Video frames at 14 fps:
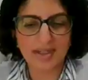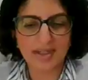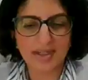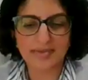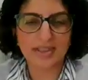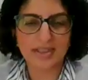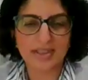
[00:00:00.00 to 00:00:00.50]
Thank you,
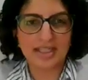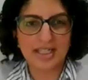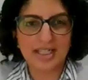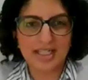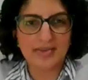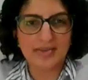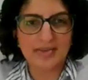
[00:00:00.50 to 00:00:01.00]
Bhawna.
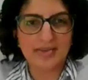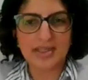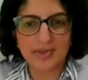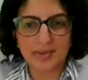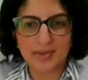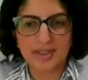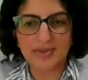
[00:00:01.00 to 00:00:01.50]
Thanks for
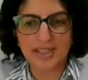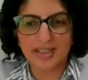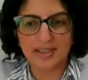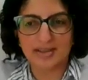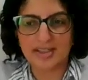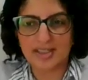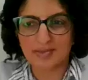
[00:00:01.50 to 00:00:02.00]
having me, everyone.
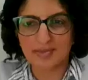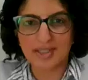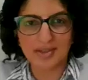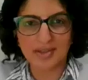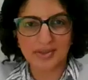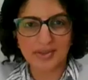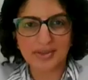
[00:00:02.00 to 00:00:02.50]
Really nice to
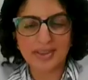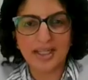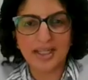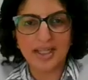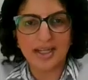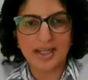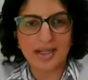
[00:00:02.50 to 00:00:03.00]
meet you
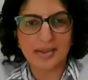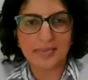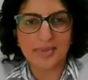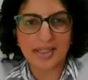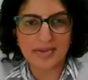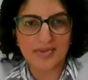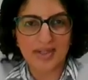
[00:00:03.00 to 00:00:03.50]
all.
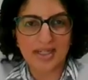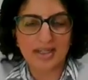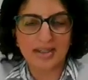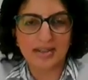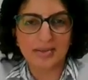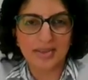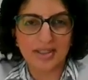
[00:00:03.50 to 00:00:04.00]
My name's
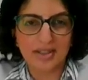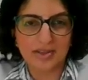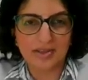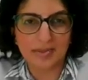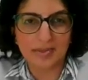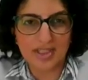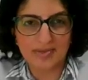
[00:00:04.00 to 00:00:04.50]
Reena. I'm a
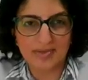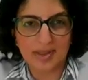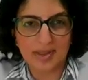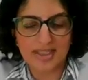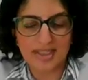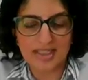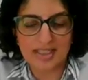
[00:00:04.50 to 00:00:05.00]
local community
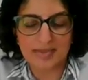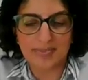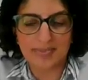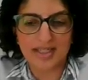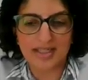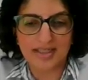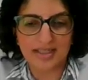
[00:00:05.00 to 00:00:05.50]

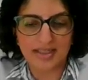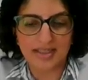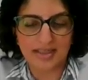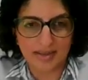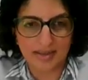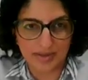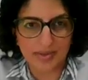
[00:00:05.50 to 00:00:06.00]
pharmacist based
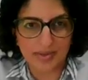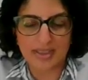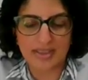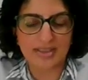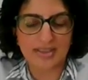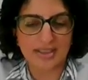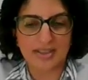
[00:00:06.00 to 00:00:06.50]
in
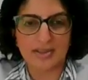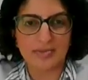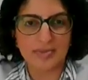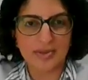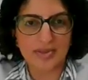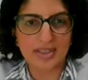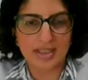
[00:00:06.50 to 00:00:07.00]
Carshalton,
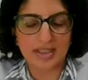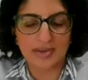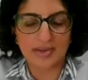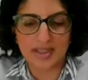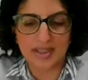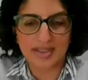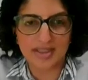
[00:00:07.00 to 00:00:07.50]
Sutton border
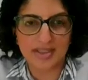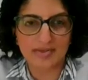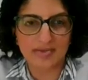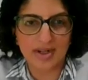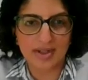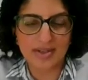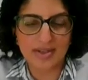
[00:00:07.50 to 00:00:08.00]
on
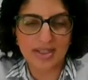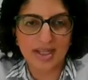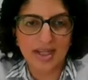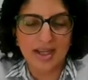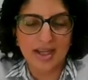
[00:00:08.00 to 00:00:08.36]
Erskine Road.